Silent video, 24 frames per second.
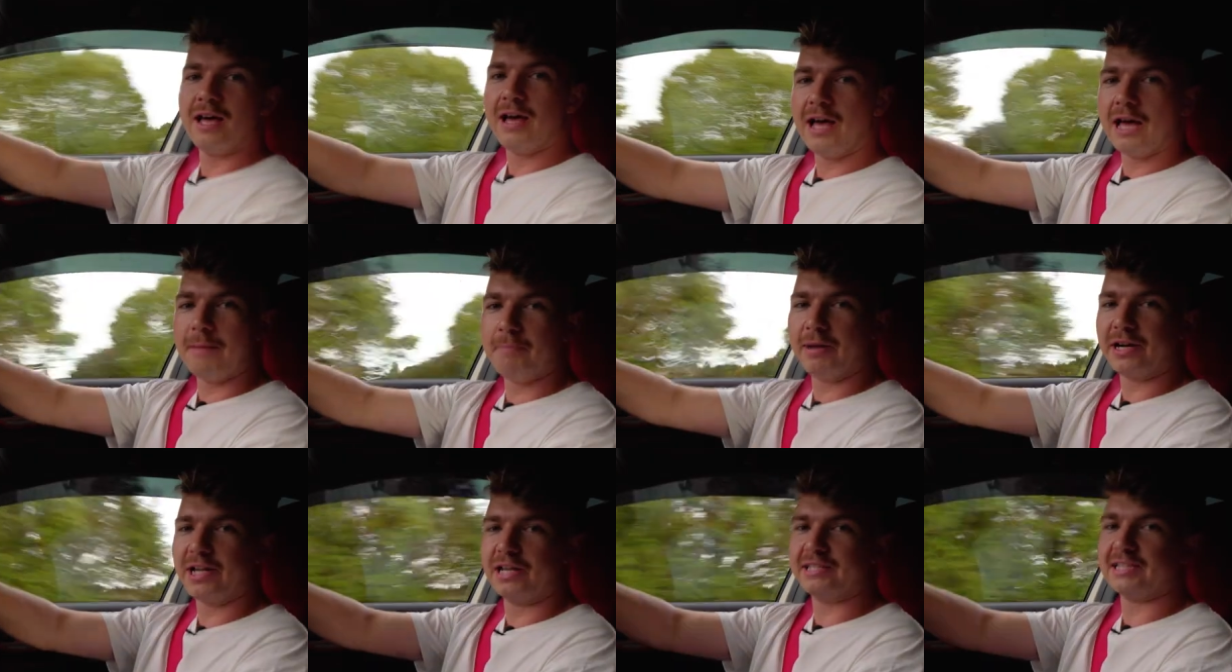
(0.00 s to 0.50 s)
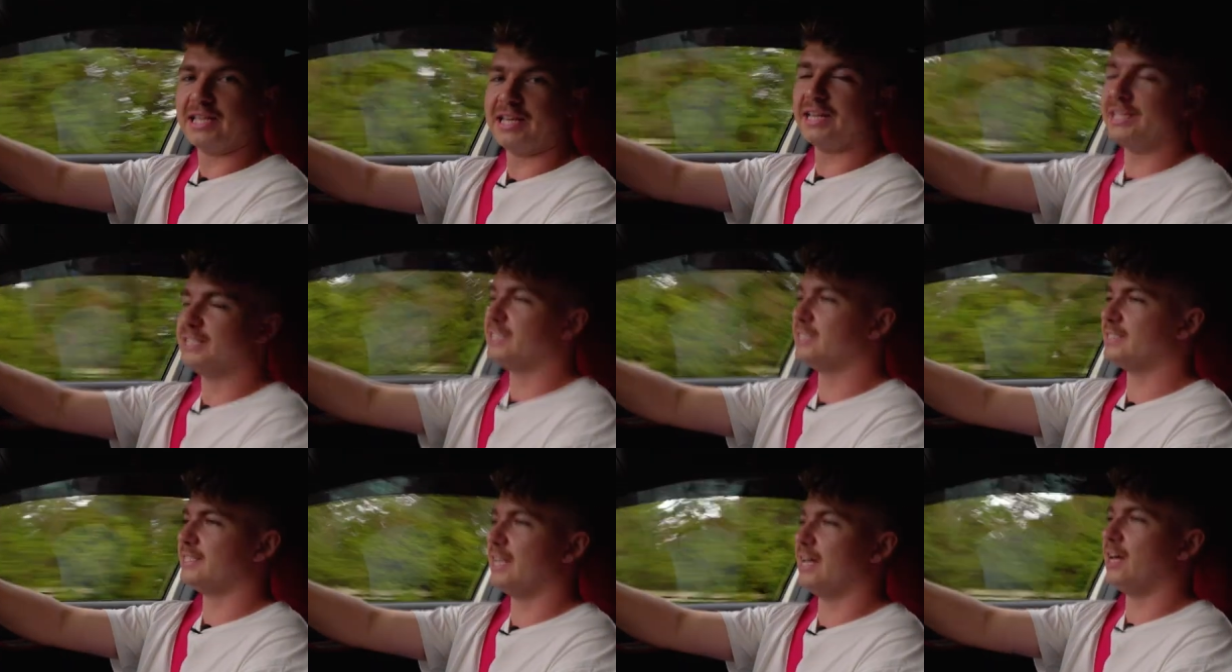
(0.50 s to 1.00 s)
And because they
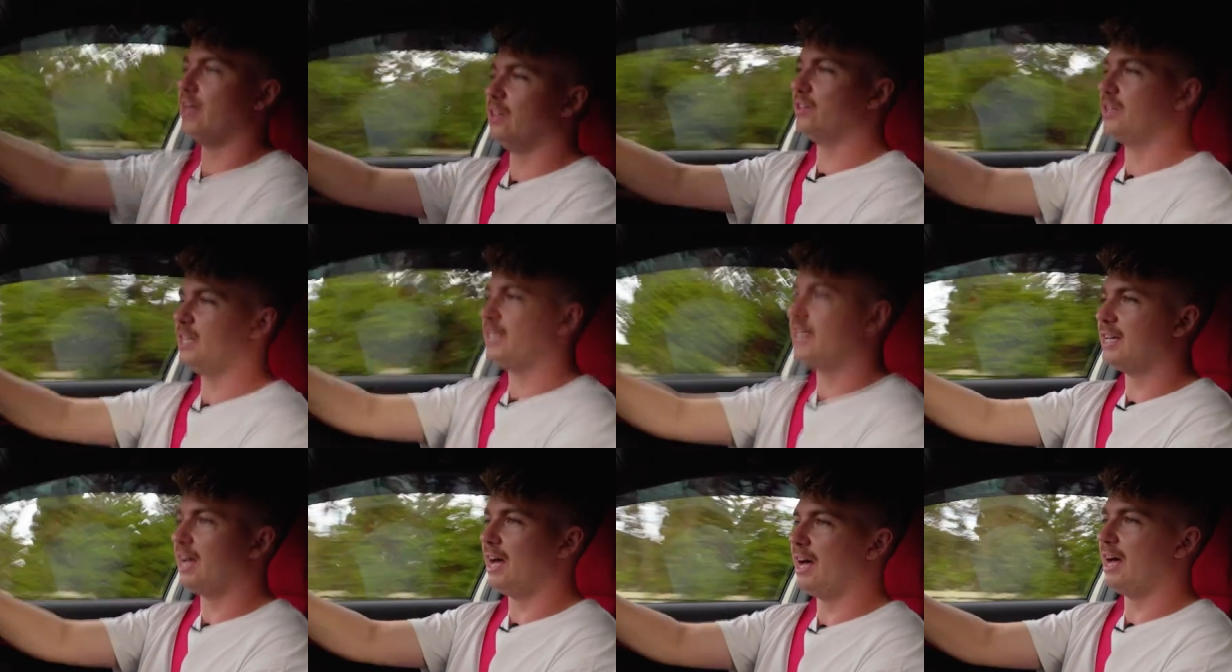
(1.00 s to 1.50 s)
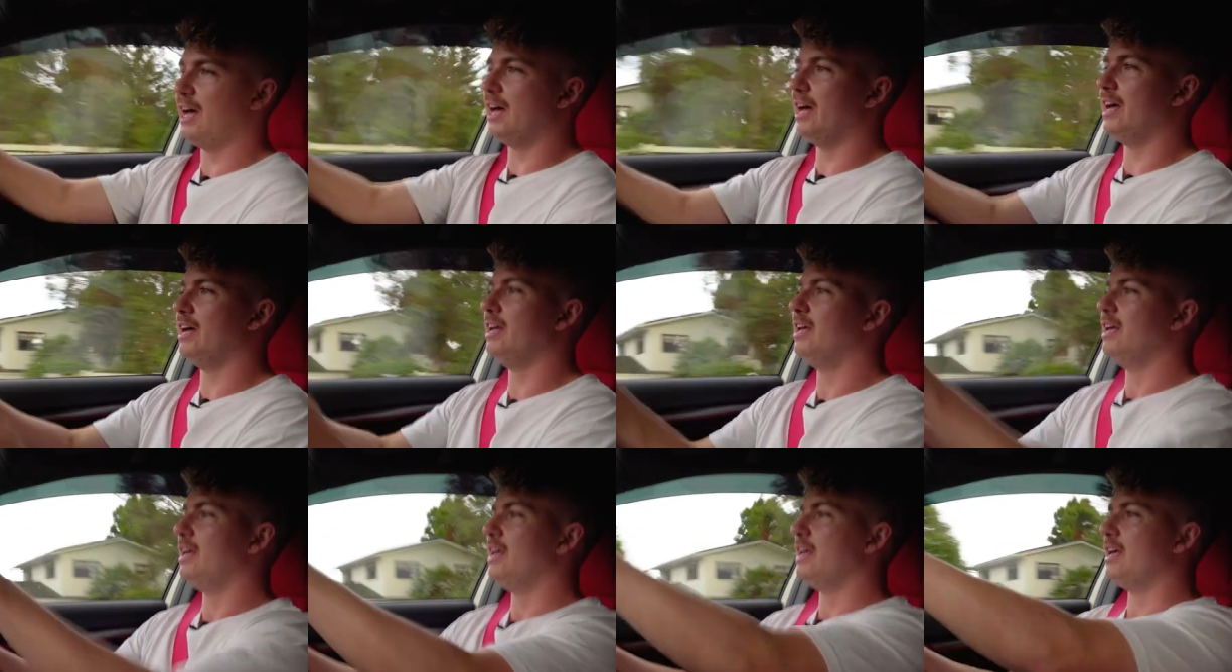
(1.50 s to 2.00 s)
didn't sell the
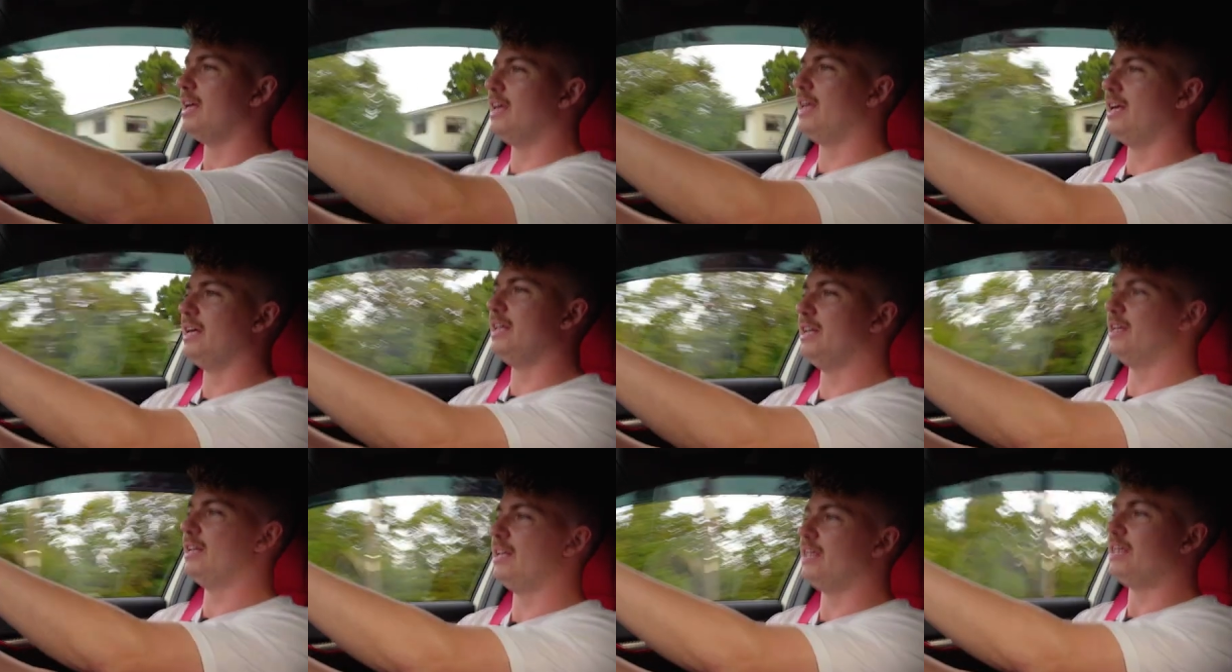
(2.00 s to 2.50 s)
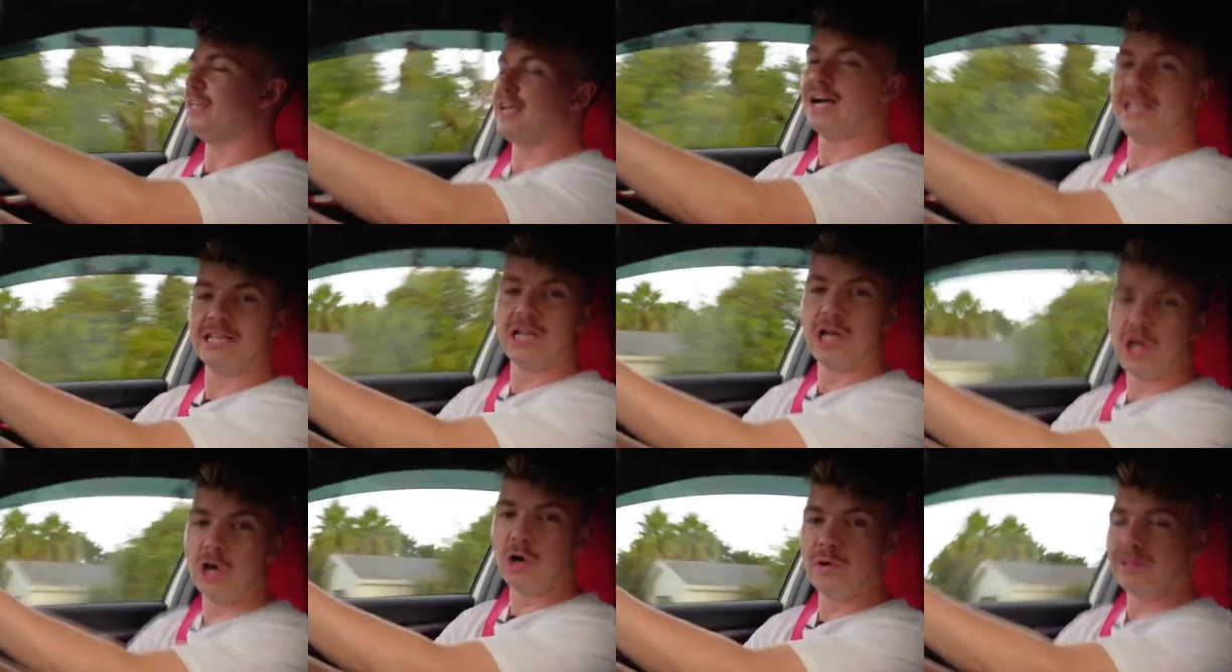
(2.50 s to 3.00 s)
car in
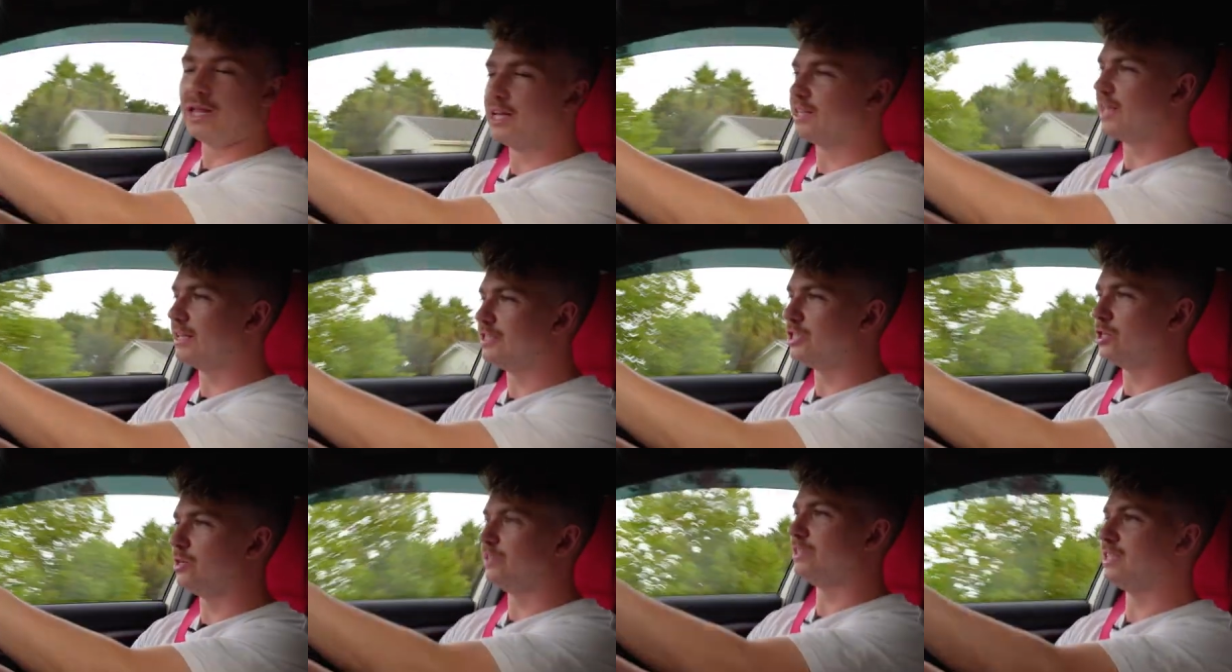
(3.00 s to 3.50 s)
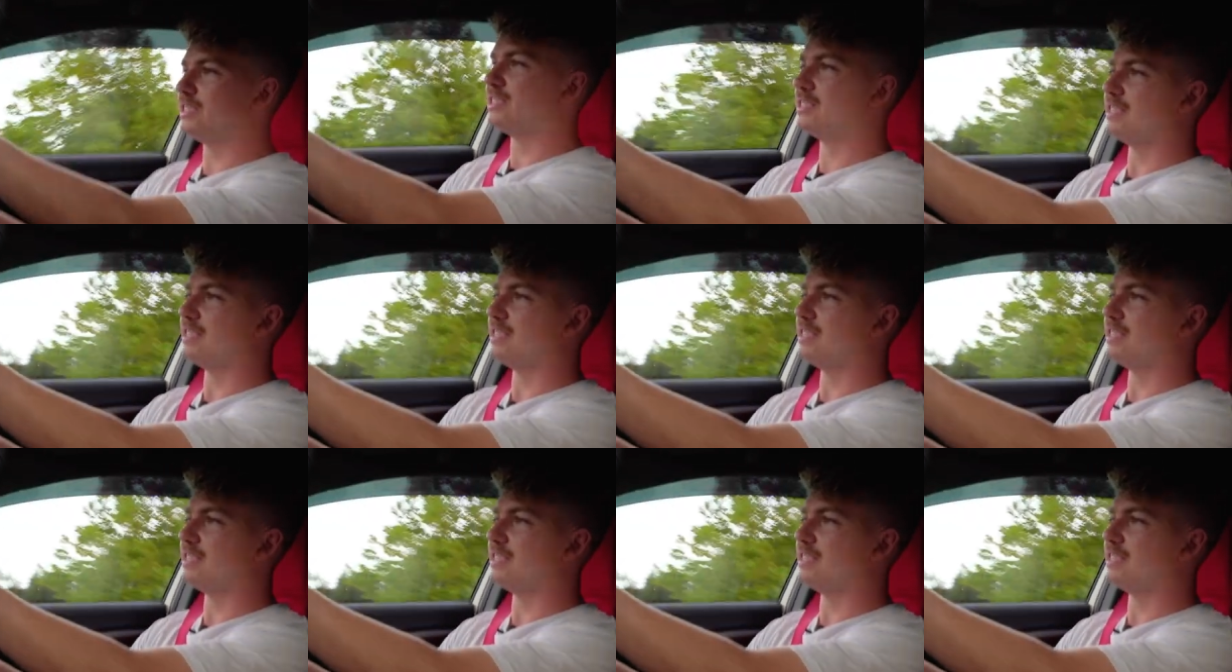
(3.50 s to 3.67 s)
yellow like they do in the